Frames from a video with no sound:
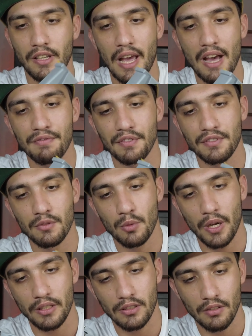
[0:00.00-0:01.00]
like half of the
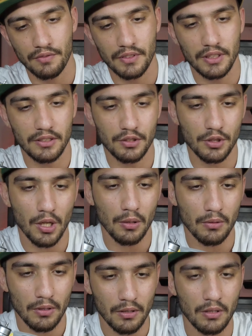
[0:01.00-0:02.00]
weight of the
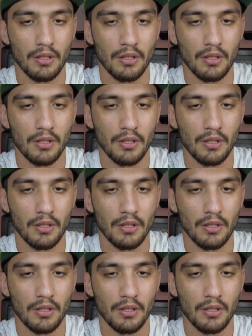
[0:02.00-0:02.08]
drone.